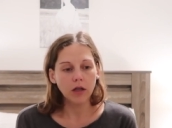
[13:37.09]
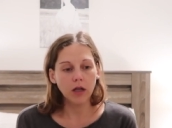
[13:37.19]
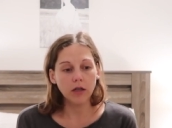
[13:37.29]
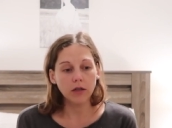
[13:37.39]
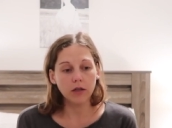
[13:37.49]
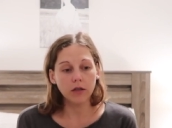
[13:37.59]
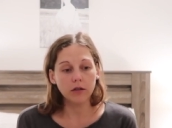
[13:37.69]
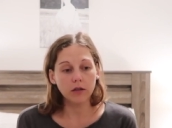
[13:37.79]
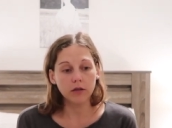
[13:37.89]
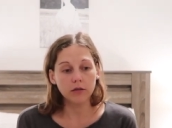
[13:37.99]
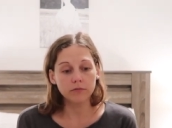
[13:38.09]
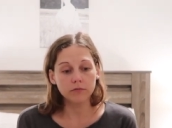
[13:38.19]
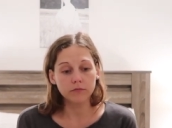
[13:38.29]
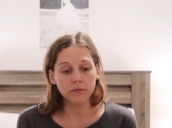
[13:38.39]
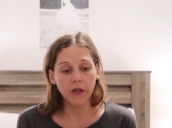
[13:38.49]
Yeah, and then
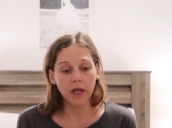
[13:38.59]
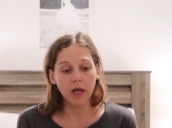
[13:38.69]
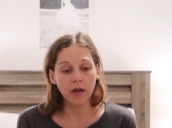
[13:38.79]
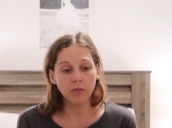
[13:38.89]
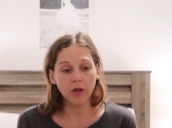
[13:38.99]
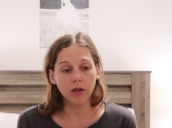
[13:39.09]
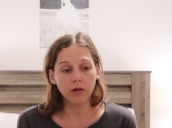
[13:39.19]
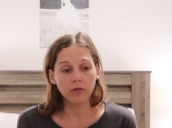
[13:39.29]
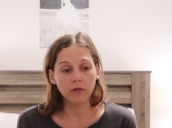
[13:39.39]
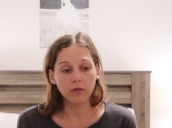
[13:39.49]
um they had me